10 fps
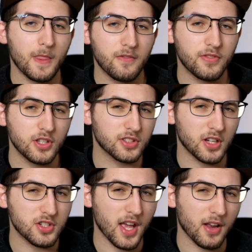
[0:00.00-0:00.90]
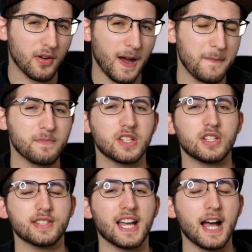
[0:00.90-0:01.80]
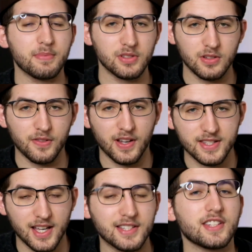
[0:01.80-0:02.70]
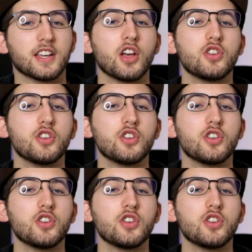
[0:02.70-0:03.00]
for you to go check her out. She's absolutely fantastic.